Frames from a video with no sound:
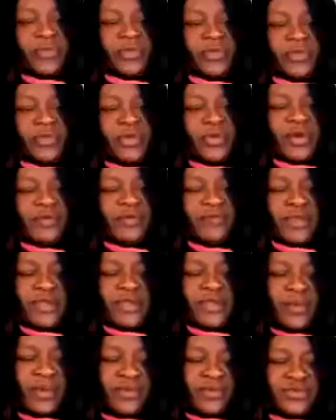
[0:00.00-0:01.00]
you have any
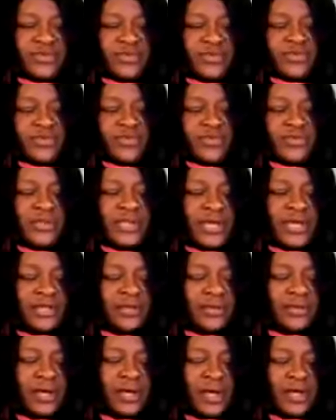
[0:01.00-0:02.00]
questions you'd like to
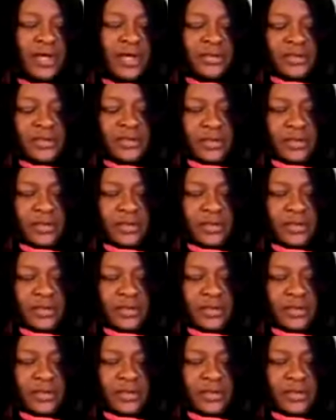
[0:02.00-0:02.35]
ask?